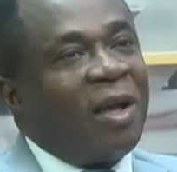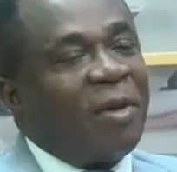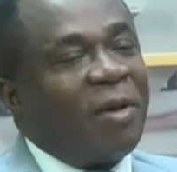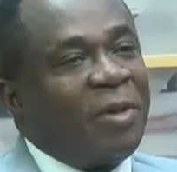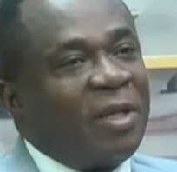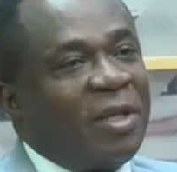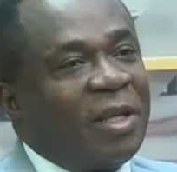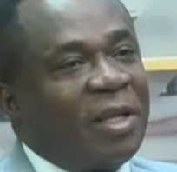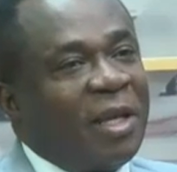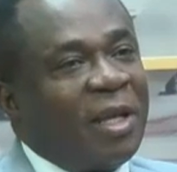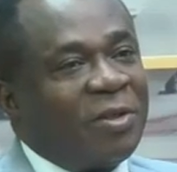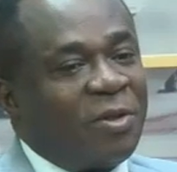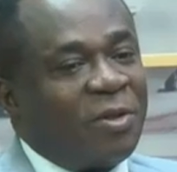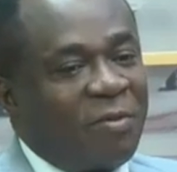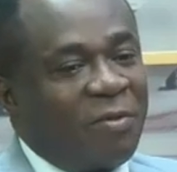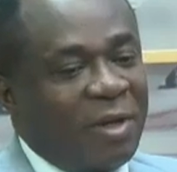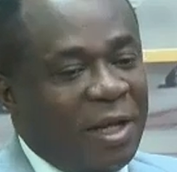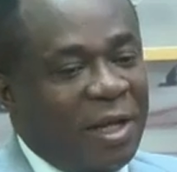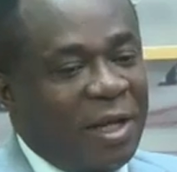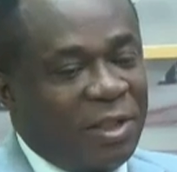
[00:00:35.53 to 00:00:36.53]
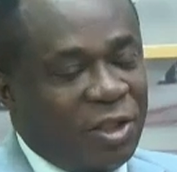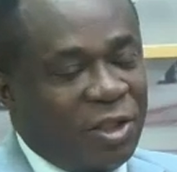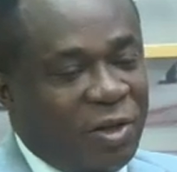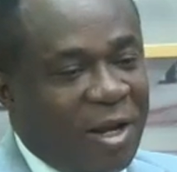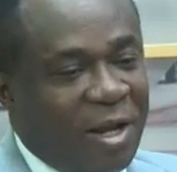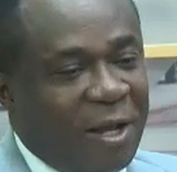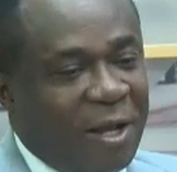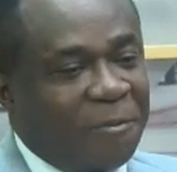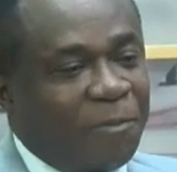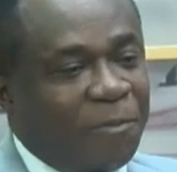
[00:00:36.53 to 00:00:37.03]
In the case of Nigeria,